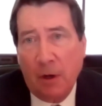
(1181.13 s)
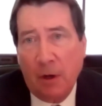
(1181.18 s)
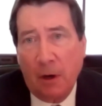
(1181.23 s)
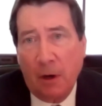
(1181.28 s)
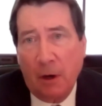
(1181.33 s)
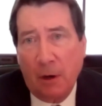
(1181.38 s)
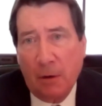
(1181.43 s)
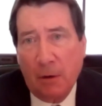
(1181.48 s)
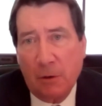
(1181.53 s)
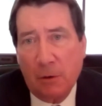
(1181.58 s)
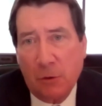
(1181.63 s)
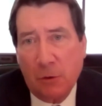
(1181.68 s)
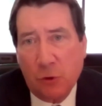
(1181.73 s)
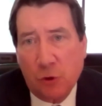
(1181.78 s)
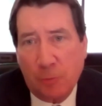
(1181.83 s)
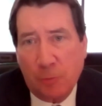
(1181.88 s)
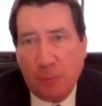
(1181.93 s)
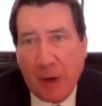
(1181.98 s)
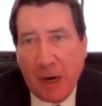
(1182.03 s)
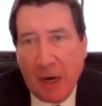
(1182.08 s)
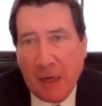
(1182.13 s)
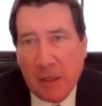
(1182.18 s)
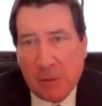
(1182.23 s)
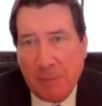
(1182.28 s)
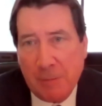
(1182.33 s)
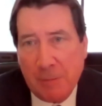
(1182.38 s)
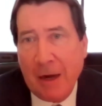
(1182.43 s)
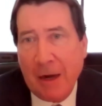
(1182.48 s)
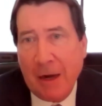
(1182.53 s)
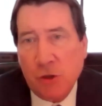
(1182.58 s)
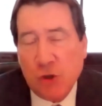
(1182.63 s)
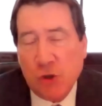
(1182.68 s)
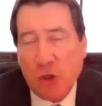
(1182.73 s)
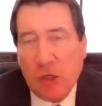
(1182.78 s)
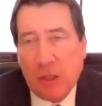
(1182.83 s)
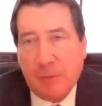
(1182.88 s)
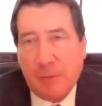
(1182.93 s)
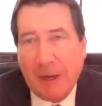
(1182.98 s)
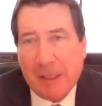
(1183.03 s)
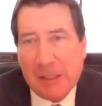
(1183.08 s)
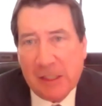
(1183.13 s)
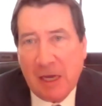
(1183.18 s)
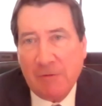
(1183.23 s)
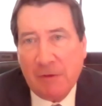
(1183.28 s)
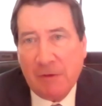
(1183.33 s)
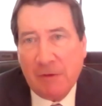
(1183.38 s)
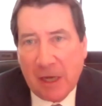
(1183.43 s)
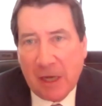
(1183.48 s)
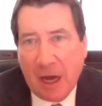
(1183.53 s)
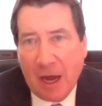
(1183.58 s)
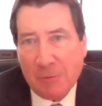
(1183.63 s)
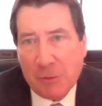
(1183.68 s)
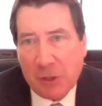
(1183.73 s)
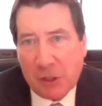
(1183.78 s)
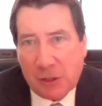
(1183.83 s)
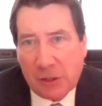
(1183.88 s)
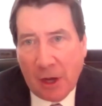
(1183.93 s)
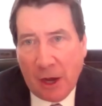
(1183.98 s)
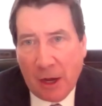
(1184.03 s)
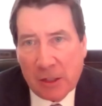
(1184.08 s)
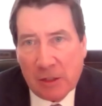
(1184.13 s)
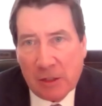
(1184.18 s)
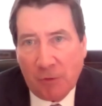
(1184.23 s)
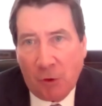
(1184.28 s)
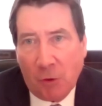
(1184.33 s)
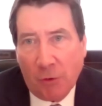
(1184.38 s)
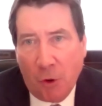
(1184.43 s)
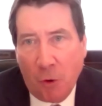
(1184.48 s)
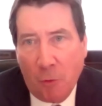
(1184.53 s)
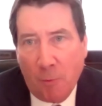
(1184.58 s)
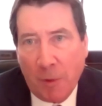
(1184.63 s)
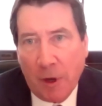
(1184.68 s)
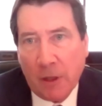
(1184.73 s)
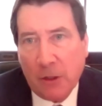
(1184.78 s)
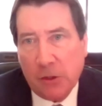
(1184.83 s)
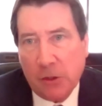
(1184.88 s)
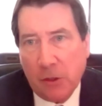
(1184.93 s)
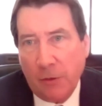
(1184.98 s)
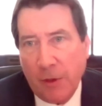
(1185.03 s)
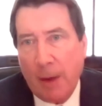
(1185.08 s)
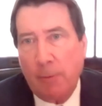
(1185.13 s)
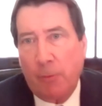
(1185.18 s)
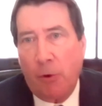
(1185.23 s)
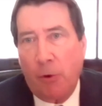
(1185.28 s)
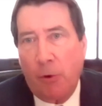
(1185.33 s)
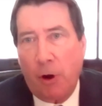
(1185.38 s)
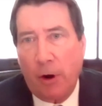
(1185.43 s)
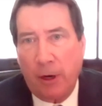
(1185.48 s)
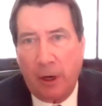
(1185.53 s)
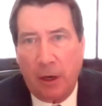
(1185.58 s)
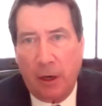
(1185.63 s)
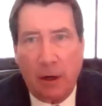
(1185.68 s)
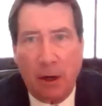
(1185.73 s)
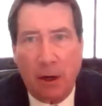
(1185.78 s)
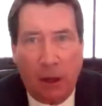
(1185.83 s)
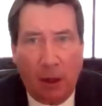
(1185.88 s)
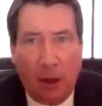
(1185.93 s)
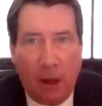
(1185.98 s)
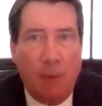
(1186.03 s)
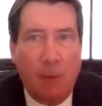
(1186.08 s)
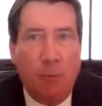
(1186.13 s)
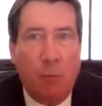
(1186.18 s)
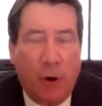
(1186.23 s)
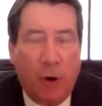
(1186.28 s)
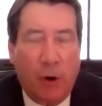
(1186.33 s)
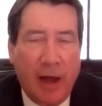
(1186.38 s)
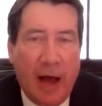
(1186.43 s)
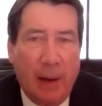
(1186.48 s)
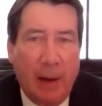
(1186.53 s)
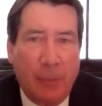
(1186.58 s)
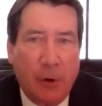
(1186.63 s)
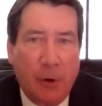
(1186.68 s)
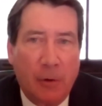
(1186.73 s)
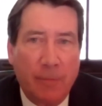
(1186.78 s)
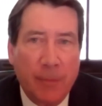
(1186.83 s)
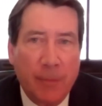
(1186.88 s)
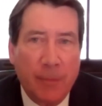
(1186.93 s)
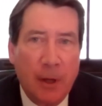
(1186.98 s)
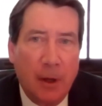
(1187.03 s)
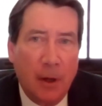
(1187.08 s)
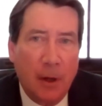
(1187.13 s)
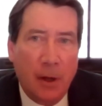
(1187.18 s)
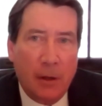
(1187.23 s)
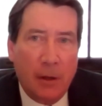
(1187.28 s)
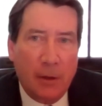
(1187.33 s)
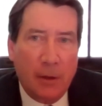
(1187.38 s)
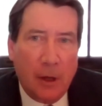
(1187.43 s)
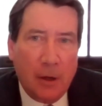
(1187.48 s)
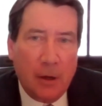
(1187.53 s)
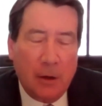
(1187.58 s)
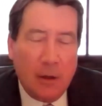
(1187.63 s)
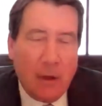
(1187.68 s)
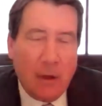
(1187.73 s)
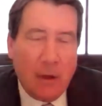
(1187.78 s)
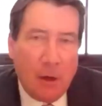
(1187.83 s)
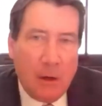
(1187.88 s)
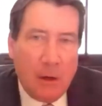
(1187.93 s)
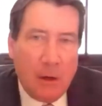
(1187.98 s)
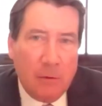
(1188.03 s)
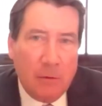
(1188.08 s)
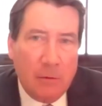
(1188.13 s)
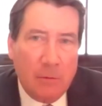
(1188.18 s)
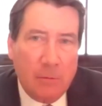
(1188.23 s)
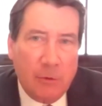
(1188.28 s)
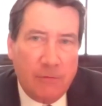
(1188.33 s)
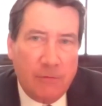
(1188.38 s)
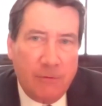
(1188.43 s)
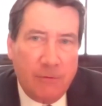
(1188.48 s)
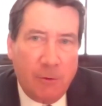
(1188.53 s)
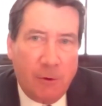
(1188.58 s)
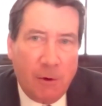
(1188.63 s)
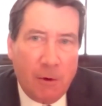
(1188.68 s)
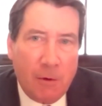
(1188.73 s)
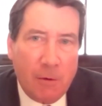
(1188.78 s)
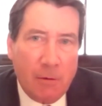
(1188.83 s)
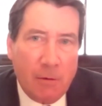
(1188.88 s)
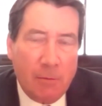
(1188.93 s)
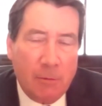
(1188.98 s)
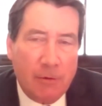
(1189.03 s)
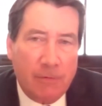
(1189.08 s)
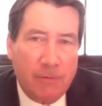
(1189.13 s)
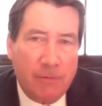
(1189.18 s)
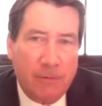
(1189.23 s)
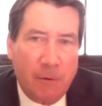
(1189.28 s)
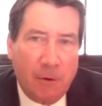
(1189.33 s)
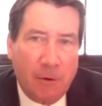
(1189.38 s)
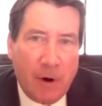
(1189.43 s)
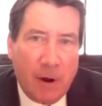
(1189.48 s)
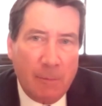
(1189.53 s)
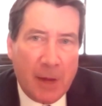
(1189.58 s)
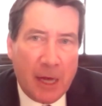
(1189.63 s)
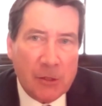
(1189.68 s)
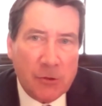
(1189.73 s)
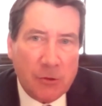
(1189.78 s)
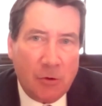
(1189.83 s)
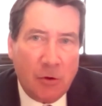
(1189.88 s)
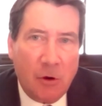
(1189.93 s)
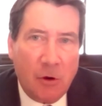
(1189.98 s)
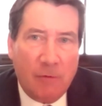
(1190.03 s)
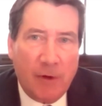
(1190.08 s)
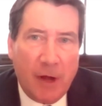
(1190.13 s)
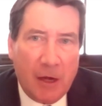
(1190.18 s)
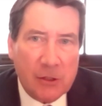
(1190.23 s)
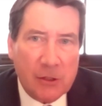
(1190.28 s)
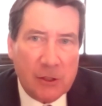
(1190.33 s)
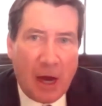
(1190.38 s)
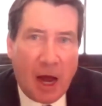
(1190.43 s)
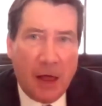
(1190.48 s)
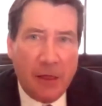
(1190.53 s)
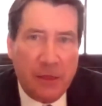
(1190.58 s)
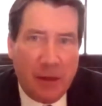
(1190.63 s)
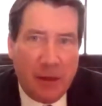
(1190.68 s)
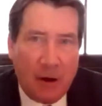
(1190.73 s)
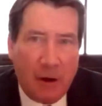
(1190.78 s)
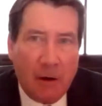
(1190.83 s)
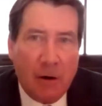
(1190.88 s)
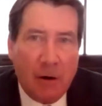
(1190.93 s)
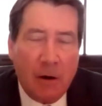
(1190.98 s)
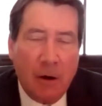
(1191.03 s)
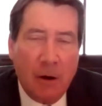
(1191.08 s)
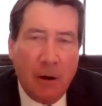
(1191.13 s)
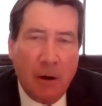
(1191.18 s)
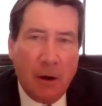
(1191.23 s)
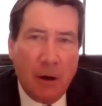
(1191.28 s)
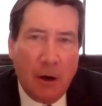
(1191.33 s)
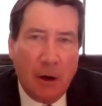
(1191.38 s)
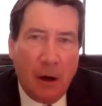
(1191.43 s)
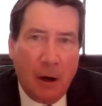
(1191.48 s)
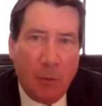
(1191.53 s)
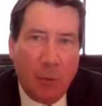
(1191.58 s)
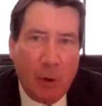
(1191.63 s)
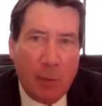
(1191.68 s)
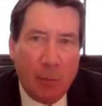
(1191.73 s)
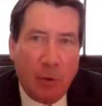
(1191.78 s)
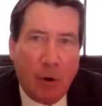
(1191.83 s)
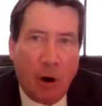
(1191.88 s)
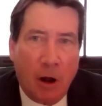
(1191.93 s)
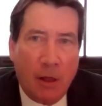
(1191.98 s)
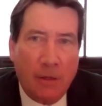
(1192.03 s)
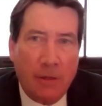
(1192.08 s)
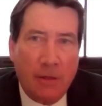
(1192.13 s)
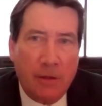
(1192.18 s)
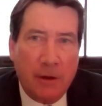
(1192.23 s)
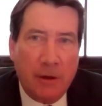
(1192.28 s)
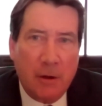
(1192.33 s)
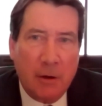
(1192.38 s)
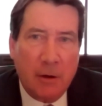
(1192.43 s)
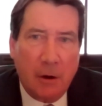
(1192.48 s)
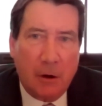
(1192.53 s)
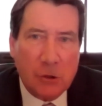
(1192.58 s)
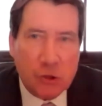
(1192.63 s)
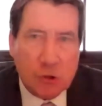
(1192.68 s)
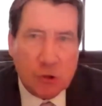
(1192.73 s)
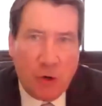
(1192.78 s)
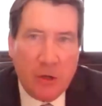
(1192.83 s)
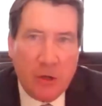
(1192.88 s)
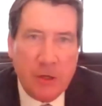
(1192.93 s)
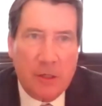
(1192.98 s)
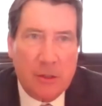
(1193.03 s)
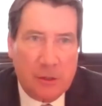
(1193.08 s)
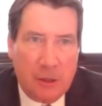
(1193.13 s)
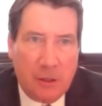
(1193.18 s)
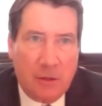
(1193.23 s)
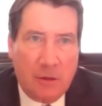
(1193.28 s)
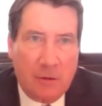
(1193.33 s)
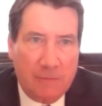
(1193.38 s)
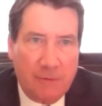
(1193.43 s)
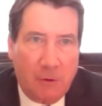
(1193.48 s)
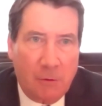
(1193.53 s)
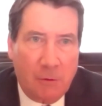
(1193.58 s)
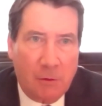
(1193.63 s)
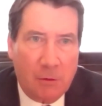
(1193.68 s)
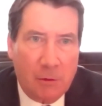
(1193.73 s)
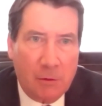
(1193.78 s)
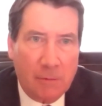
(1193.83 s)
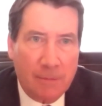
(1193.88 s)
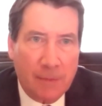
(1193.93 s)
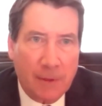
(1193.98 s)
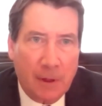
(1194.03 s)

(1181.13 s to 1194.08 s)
Uh, Japan's balance sheet is about seven times the size of old OPIC, so that brought in a lot more capital. Then uh, before before Ambassador Culvahouse got there, uh, we brought the Australians into the fold.